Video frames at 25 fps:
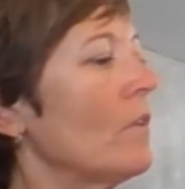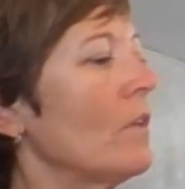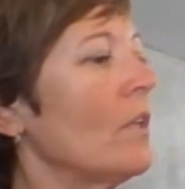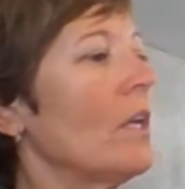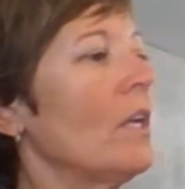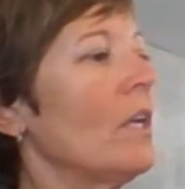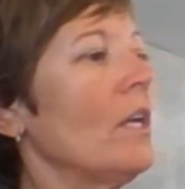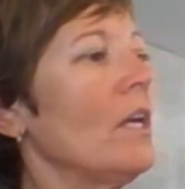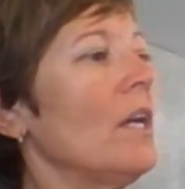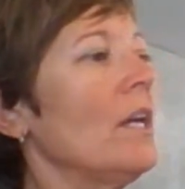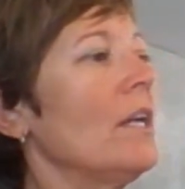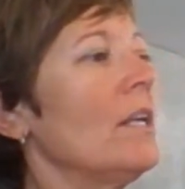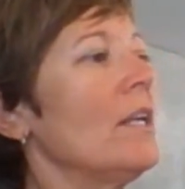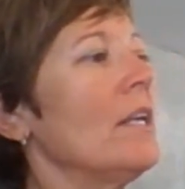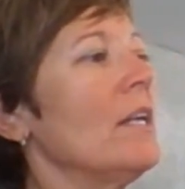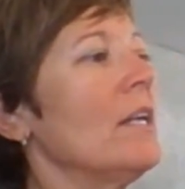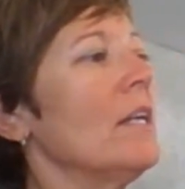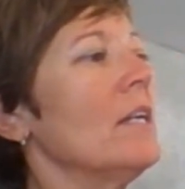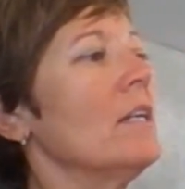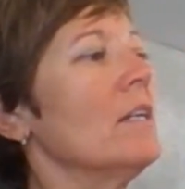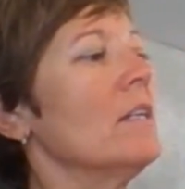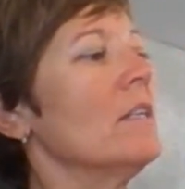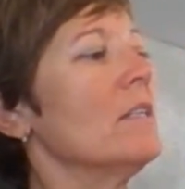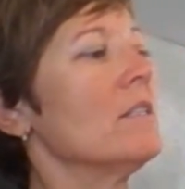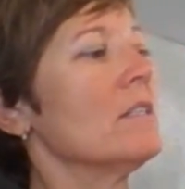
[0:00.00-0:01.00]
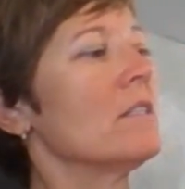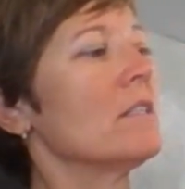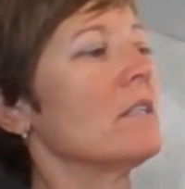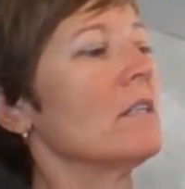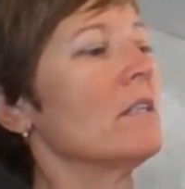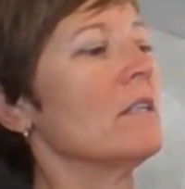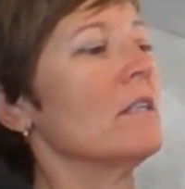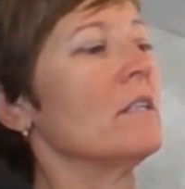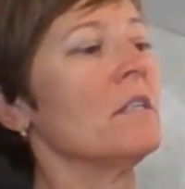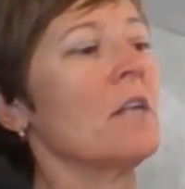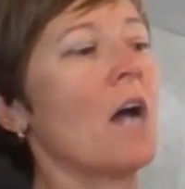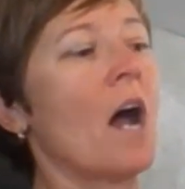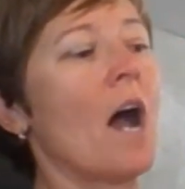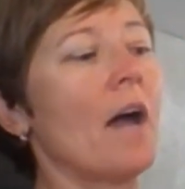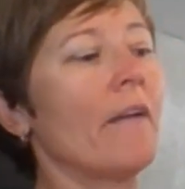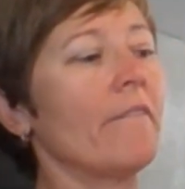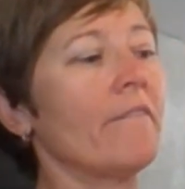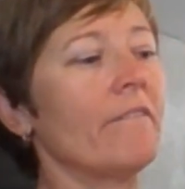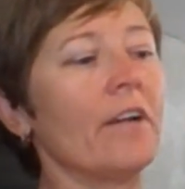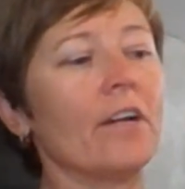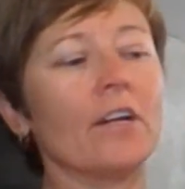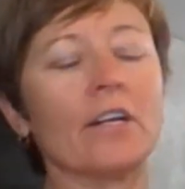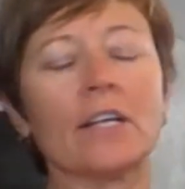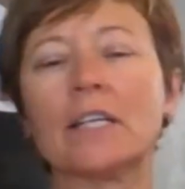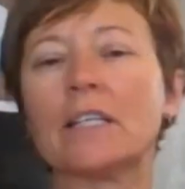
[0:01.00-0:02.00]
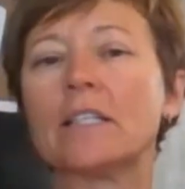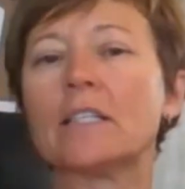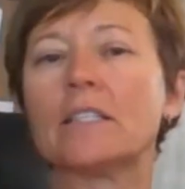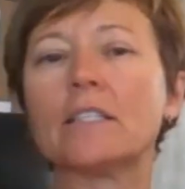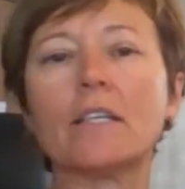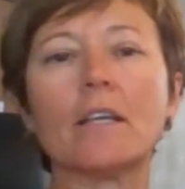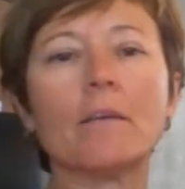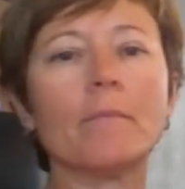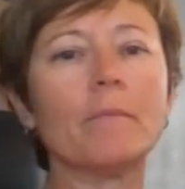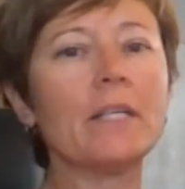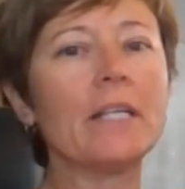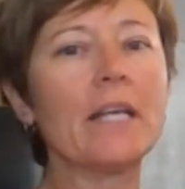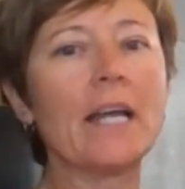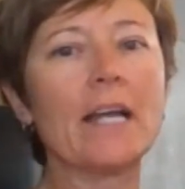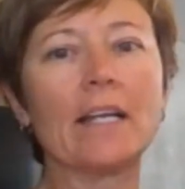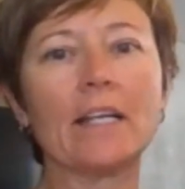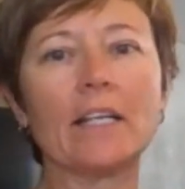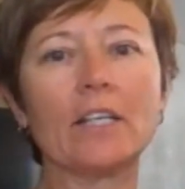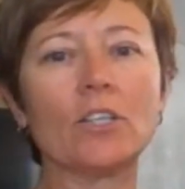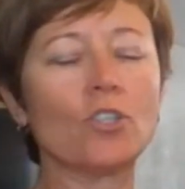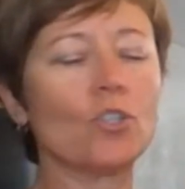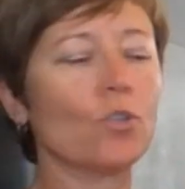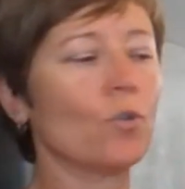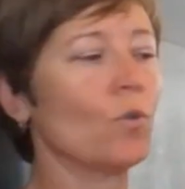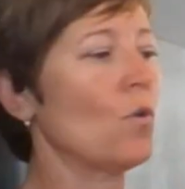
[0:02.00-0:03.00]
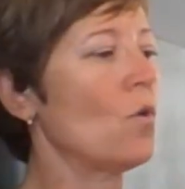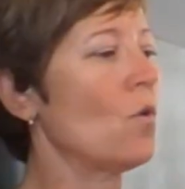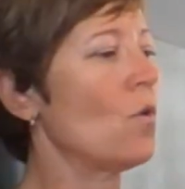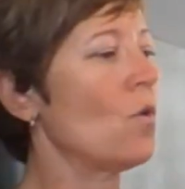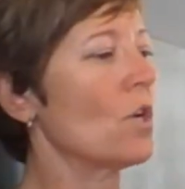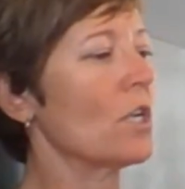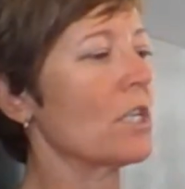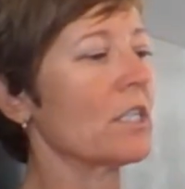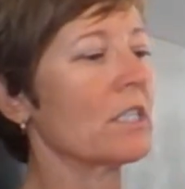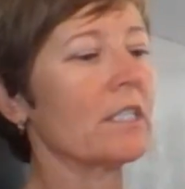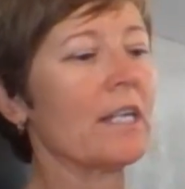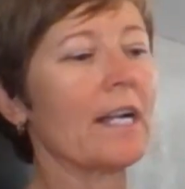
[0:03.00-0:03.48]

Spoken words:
It is not very intimidating to a horse.